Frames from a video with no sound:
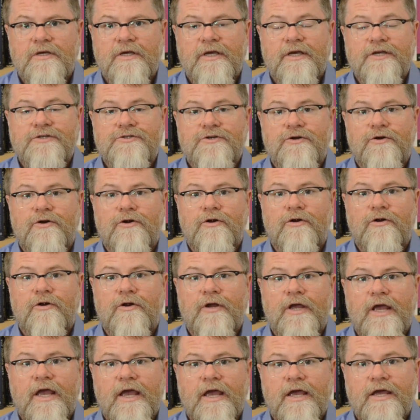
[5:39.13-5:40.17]
his or her
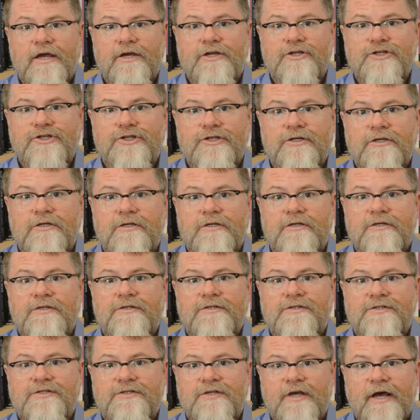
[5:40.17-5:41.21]
age,
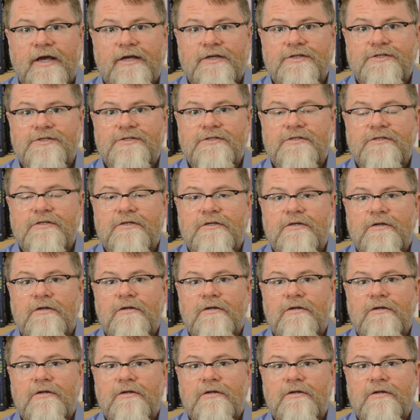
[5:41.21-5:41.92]
sex,